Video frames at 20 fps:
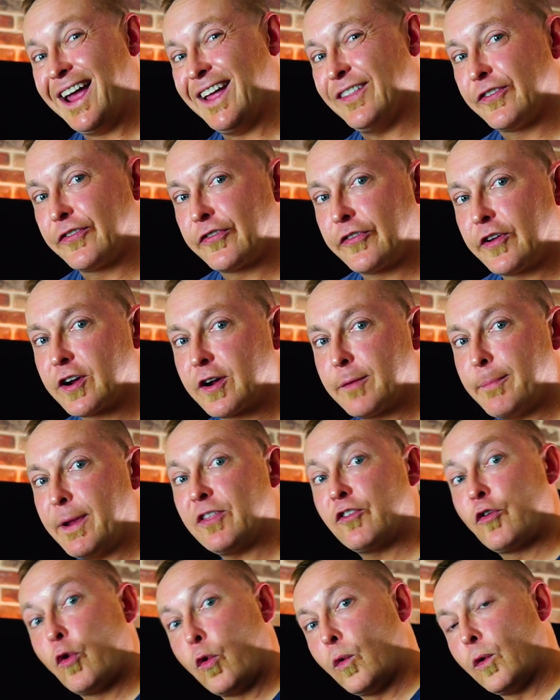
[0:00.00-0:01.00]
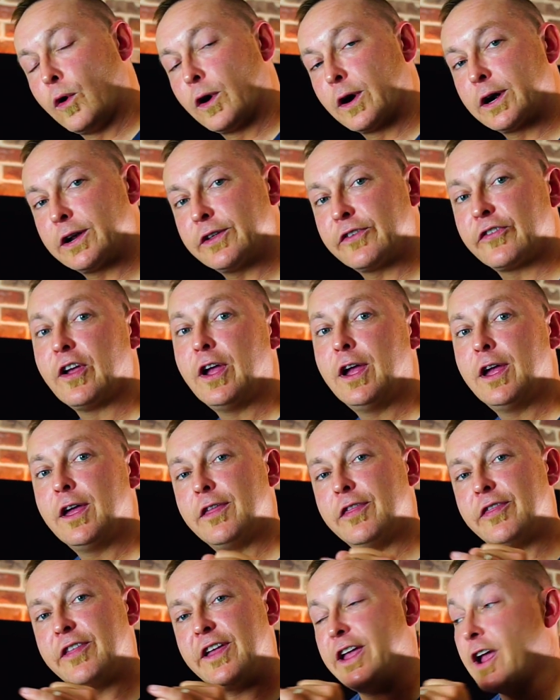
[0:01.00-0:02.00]
and steering me towards
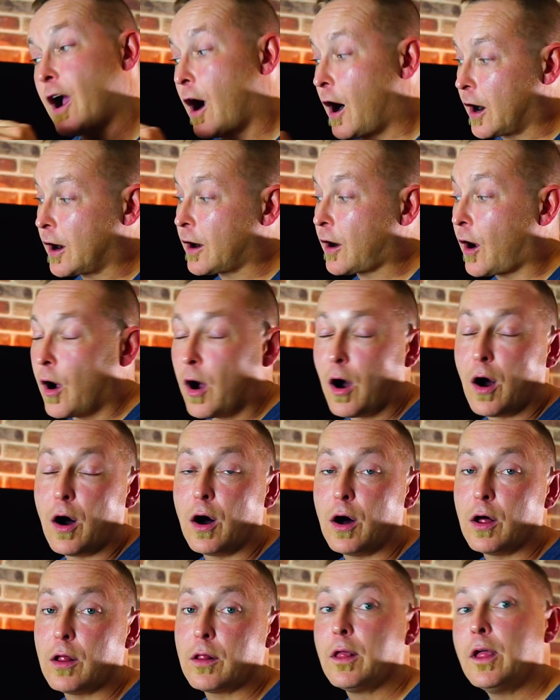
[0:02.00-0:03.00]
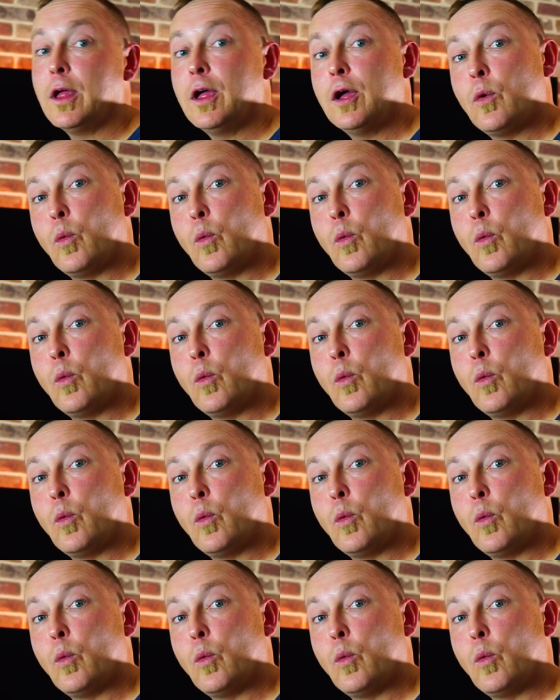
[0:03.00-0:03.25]
the Arc Haul